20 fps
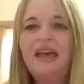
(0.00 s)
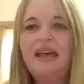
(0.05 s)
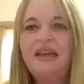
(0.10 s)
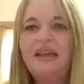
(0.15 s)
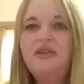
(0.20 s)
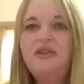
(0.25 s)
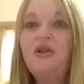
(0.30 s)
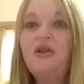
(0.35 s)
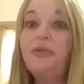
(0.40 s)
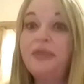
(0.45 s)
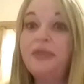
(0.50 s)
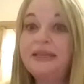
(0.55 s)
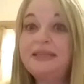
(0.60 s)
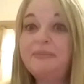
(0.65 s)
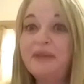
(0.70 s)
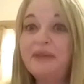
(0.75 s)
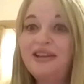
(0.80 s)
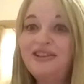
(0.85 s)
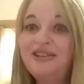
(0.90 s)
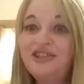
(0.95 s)
Not this
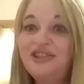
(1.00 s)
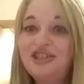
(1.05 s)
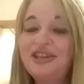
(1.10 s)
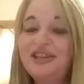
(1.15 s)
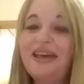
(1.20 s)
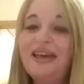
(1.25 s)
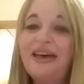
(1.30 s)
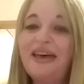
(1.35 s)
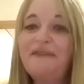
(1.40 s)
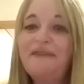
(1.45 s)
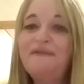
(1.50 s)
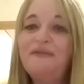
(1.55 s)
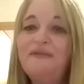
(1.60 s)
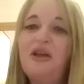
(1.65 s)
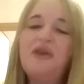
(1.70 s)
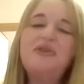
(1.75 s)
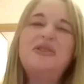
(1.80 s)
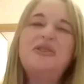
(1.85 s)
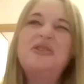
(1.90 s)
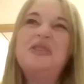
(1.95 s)
much. I've
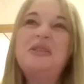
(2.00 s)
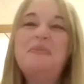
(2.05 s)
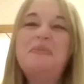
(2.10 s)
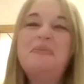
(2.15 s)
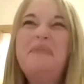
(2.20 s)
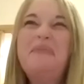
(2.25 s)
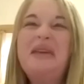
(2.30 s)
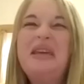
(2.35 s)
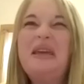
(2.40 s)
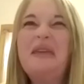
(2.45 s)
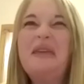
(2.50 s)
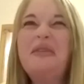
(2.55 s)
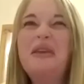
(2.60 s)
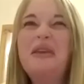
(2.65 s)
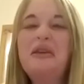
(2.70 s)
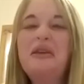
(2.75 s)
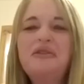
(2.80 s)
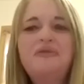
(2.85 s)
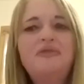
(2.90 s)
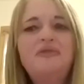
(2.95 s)
lost maybe, I
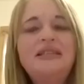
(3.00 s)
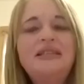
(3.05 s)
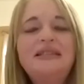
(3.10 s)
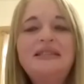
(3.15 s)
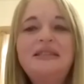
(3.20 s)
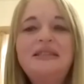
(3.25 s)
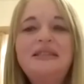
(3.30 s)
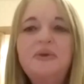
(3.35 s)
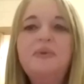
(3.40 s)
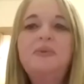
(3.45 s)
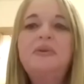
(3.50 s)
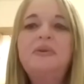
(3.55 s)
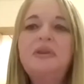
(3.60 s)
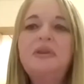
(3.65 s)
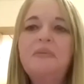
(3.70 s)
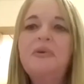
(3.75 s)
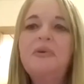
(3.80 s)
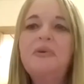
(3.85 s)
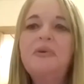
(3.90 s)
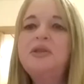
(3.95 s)
think, 3 stone
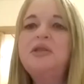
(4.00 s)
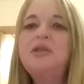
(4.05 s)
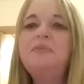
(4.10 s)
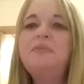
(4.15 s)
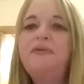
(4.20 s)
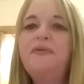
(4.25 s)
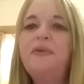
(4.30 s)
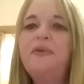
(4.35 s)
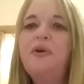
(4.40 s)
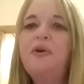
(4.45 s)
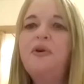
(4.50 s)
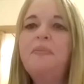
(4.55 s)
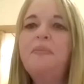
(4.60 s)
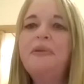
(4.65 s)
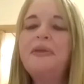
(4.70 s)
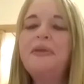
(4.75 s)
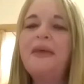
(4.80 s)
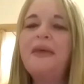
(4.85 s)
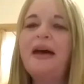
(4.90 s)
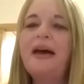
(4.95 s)
the most before,
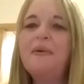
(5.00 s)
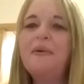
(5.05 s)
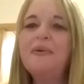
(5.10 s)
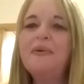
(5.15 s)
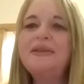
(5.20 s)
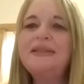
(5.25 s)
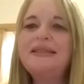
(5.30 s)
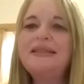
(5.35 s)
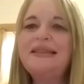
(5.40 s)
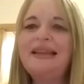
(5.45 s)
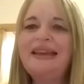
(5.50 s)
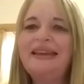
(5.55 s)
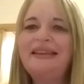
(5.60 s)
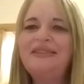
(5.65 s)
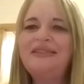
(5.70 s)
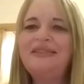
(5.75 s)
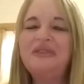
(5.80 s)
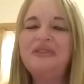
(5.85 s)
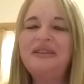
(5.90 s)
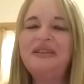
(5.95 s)
but that was like
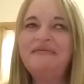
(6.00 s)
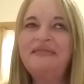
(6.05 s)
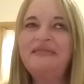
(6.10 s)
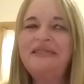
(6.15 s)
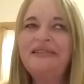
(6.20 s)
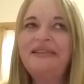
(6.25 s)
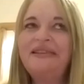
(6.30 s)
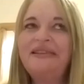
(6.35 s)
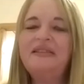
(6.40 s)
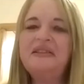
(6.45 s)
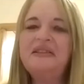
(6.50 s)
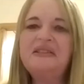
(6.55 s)
doing a